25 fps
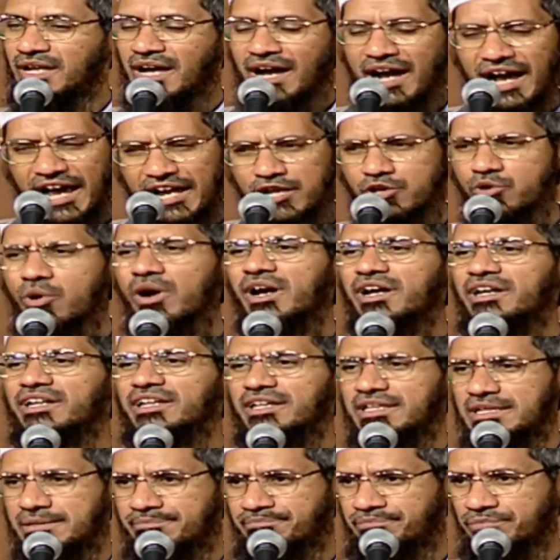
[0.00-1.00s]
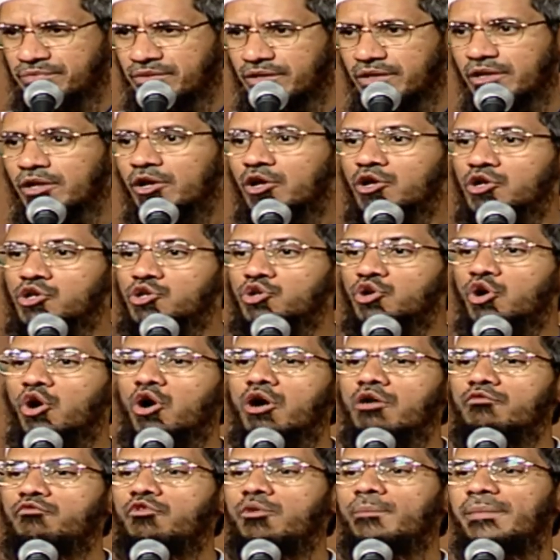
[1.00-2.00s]
I do agree.
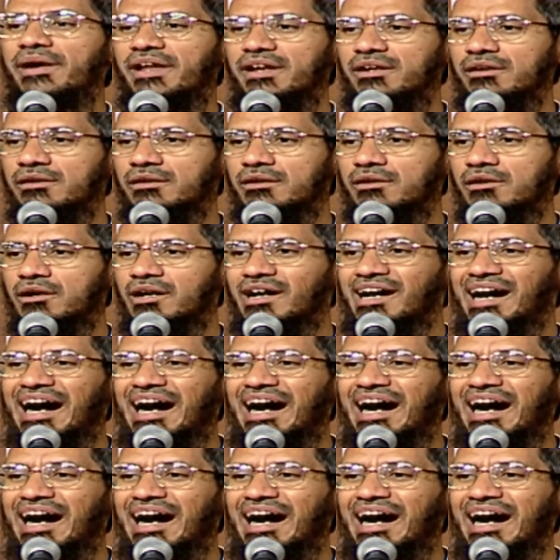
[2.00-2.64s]
No woman